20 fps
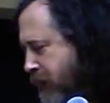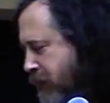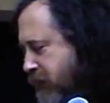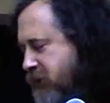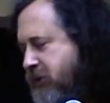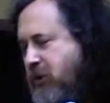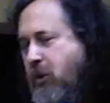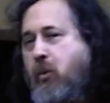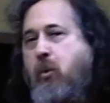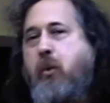
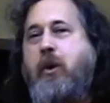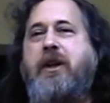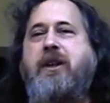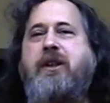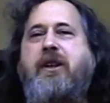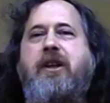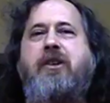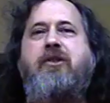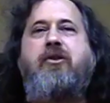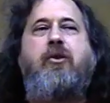So we
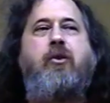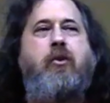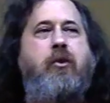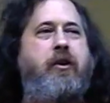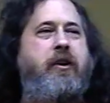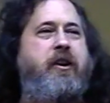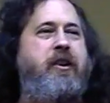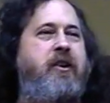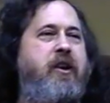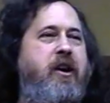need to
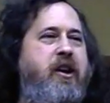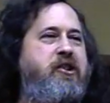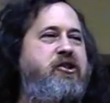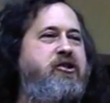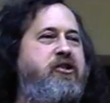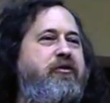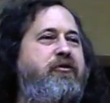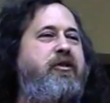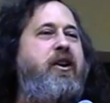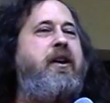organize to
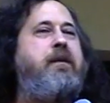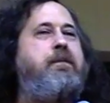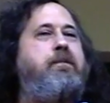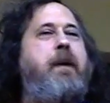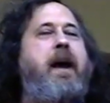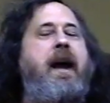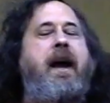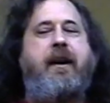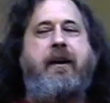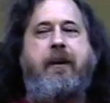fight
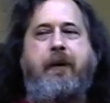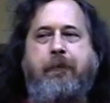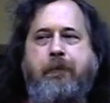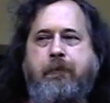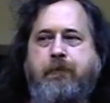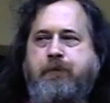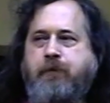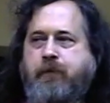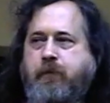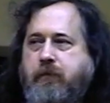back.
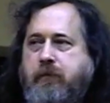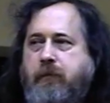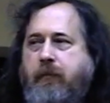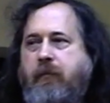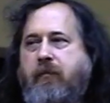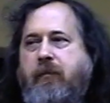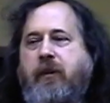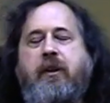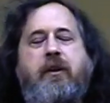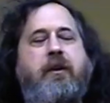
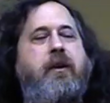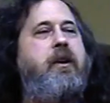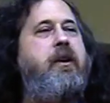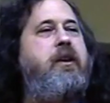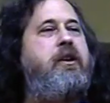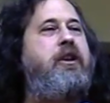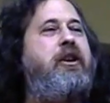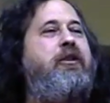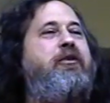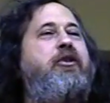
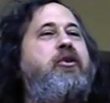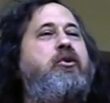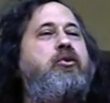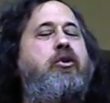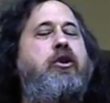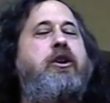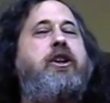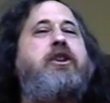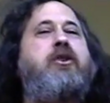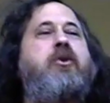If you
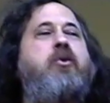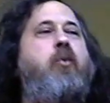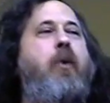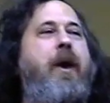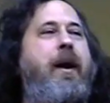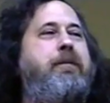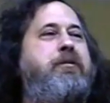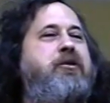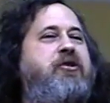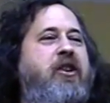look at the
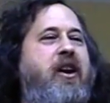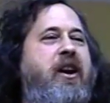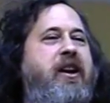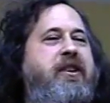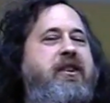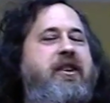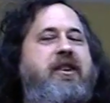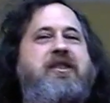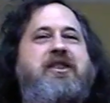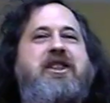
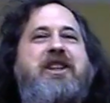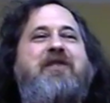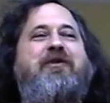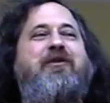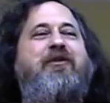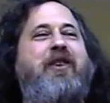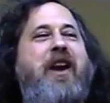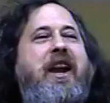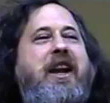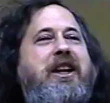website
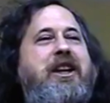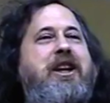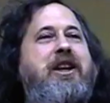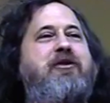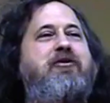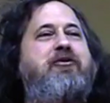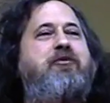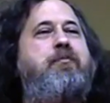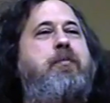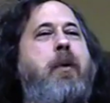
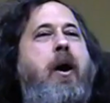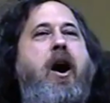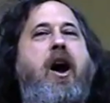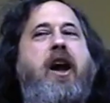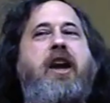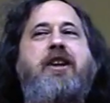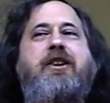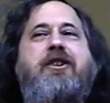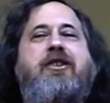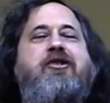
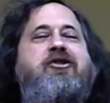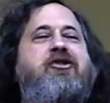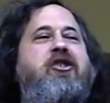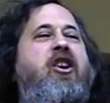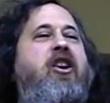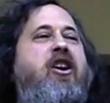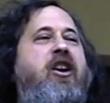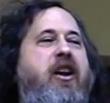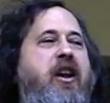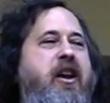
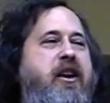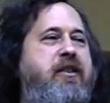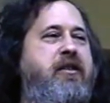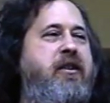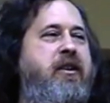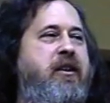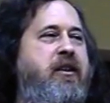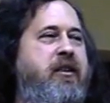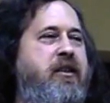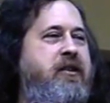
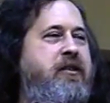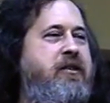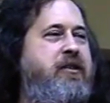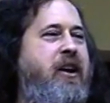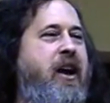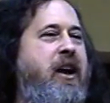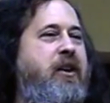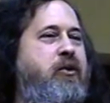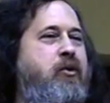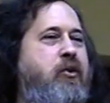
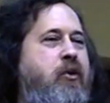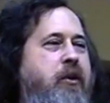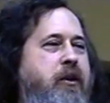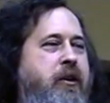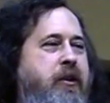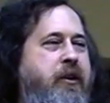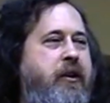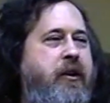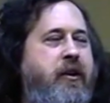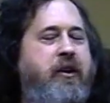
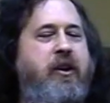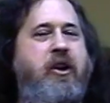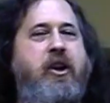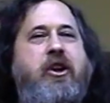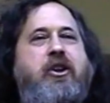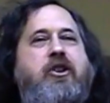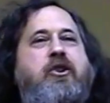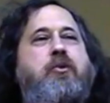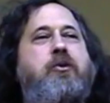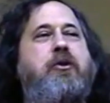defectivebydesign.org,
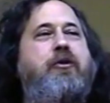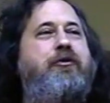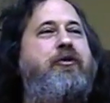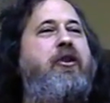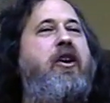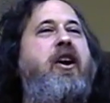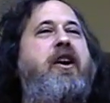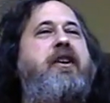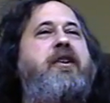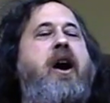you will
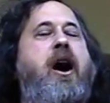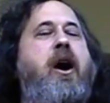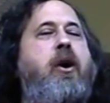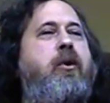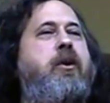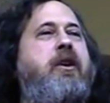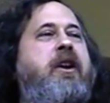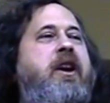find our